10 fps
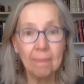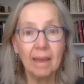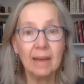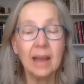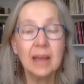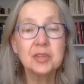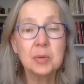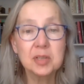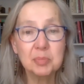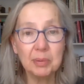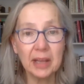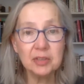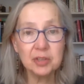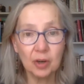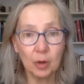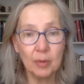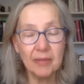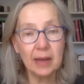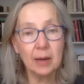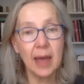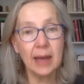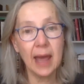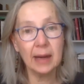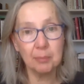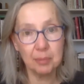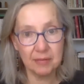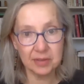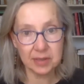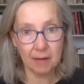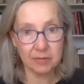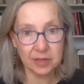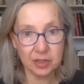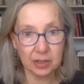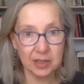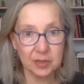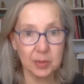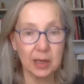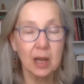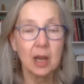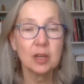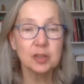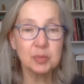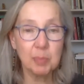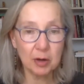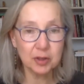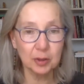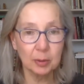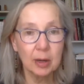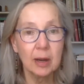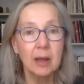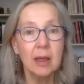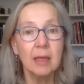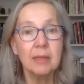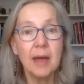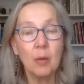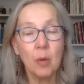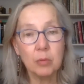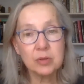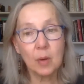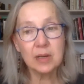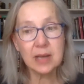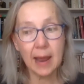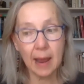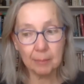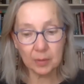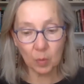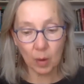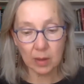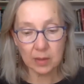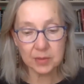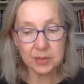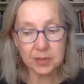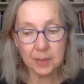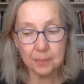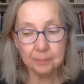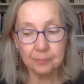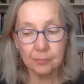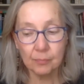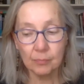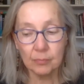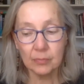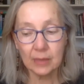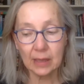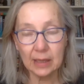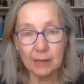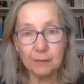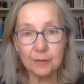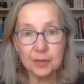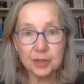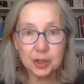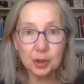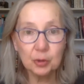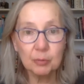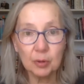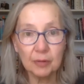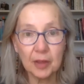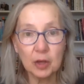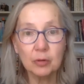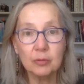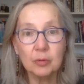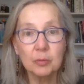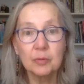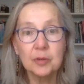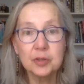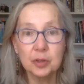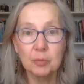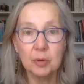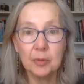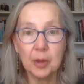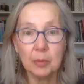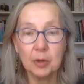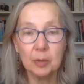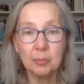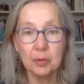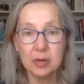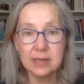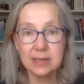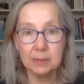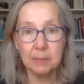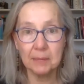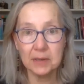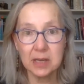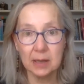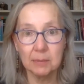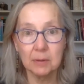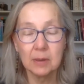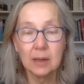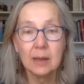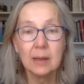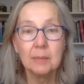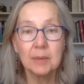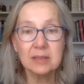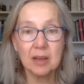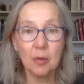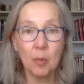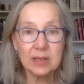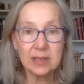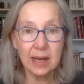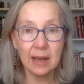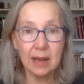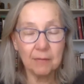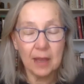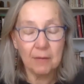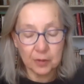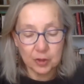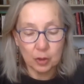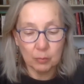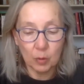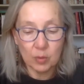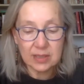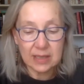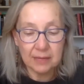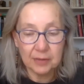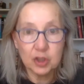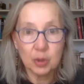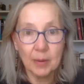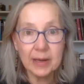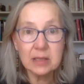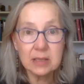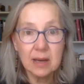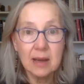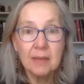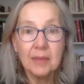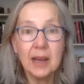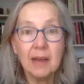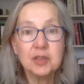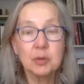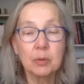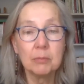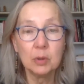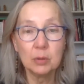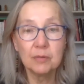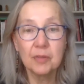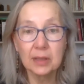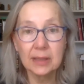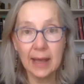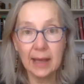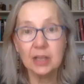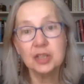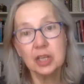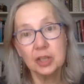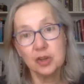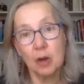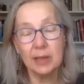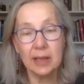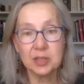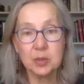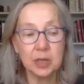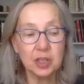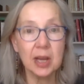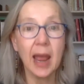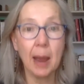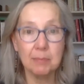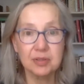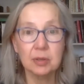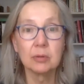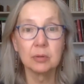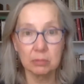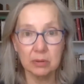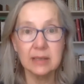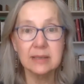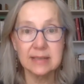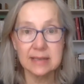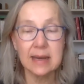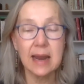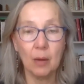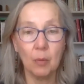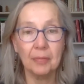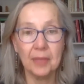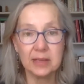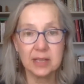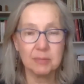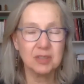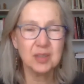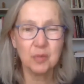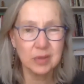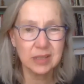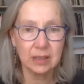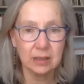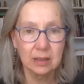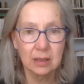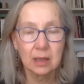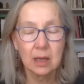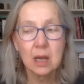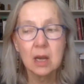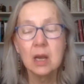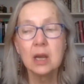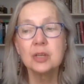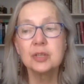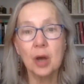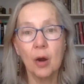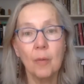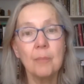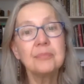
And I had to explain to her, we've had a previous conversation last week. This is part 2, that what was going to happen was if this tumor, if they couldn't remove the tumor, they were going to put her to sleep on the table, because otherwise if the tumor was in the joint, they'd have to remove the leg. And she had told me last week, she absolutely did not want that to happen. She's 14. So